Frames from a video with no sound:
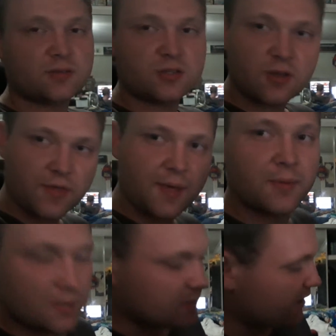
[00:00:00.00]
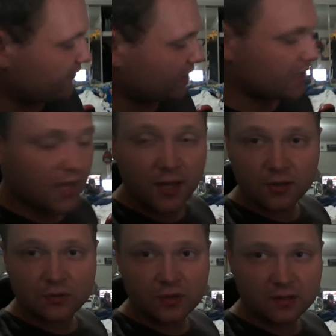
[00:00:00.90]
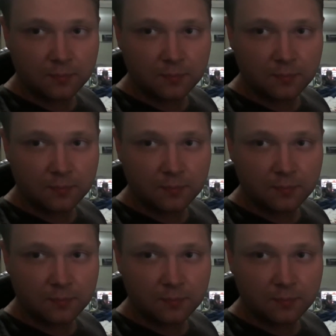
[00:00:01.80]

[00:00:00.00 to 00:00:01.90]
because your thumb can definitely handle 6